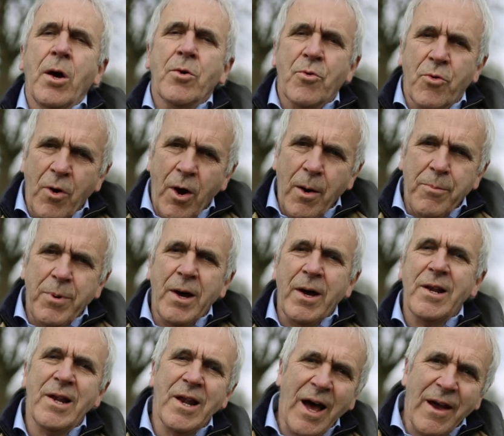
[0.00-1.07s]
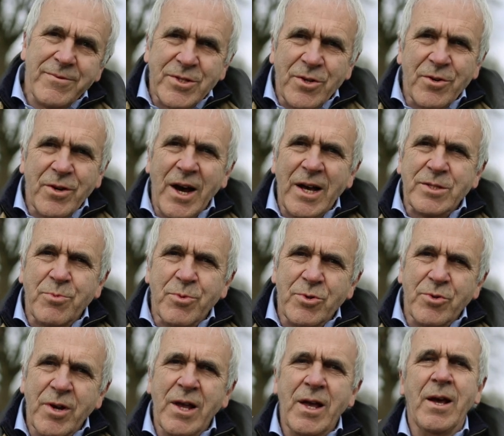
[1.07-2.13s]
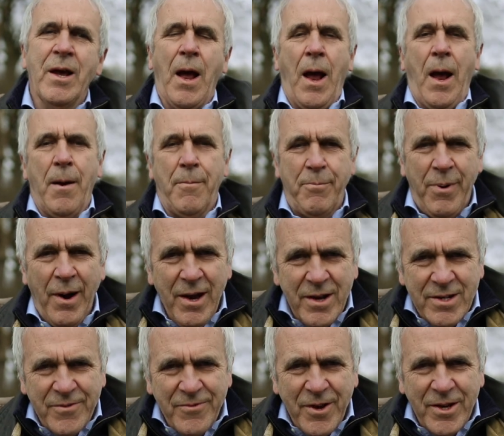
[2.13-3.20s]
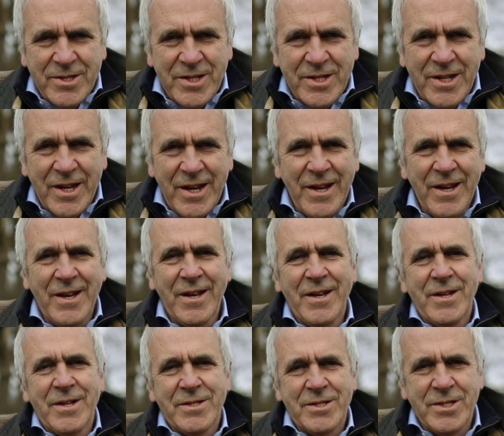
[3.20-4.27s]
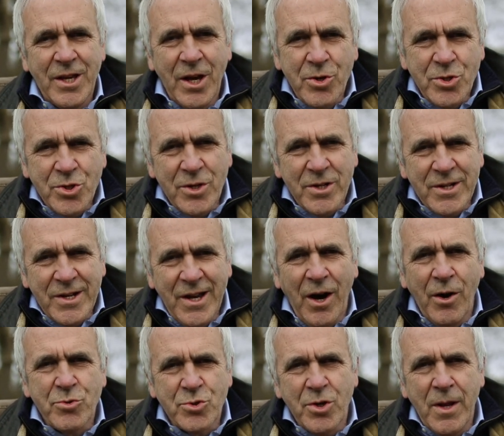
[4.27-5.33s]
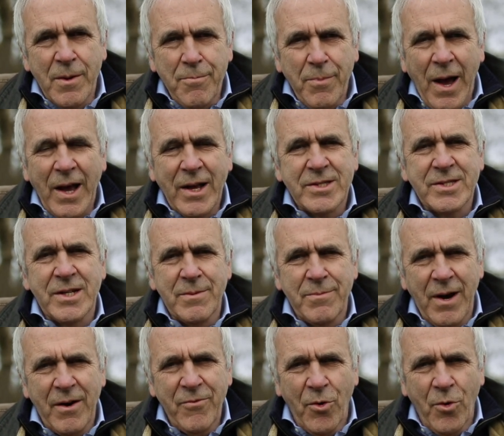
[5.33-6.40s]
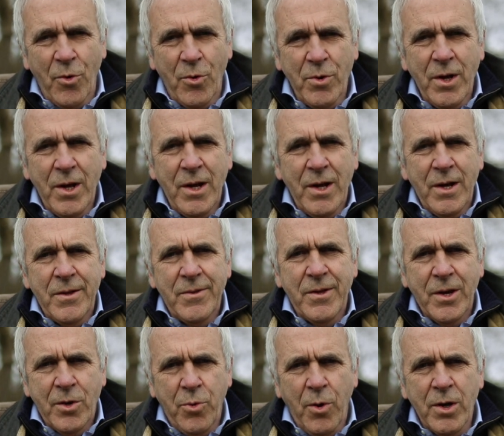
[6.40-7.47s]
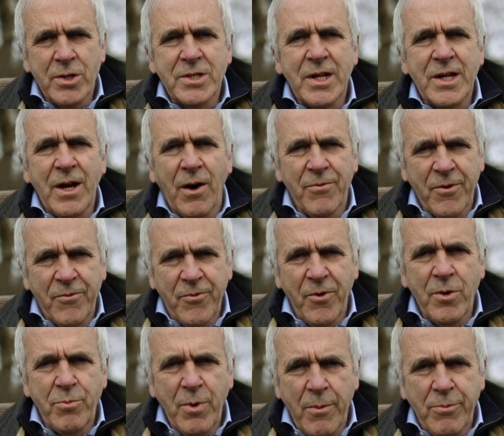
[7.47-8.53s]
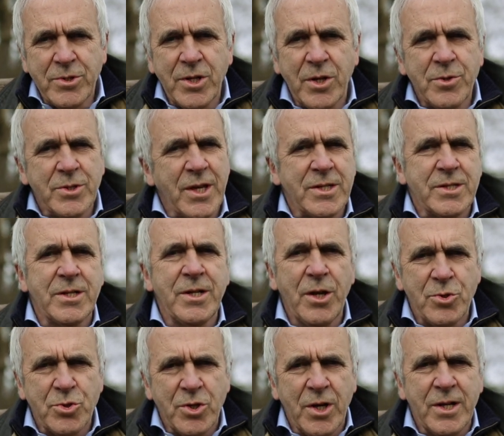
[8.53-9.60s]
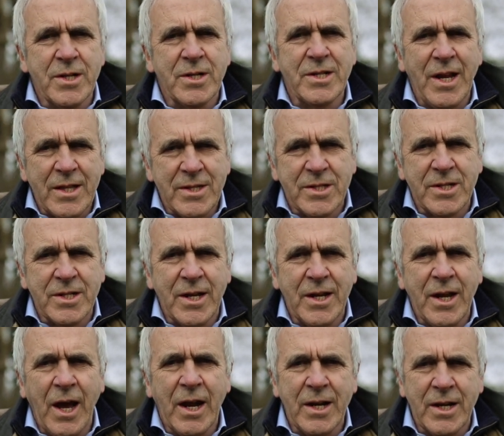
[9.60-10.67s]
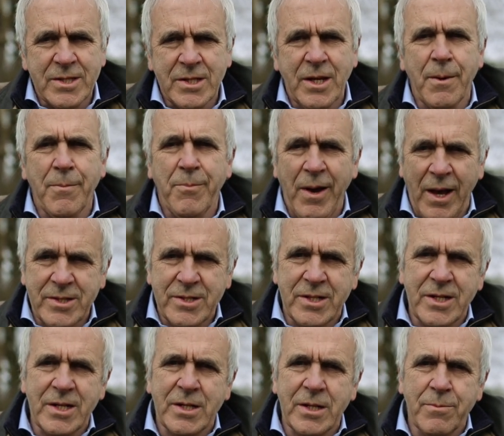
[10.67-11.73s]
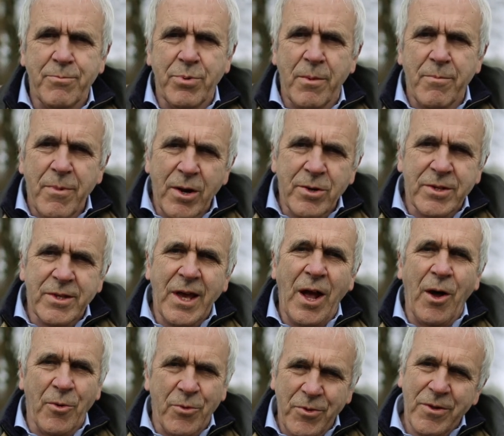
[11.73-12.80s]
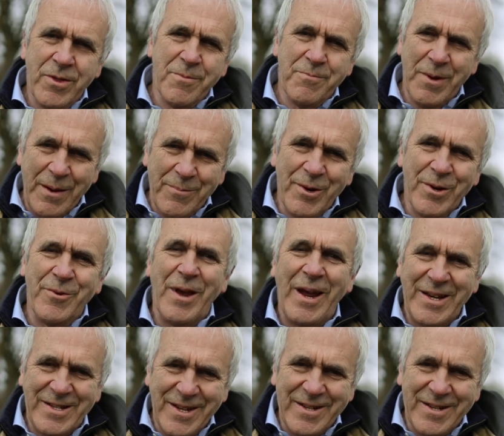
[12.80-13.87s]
crop, livestock husbandry, biodiversity, social and cultural impacts, and above all, the quality of the food we produce, its nutrient density and its capacity to promote the health of the people who eat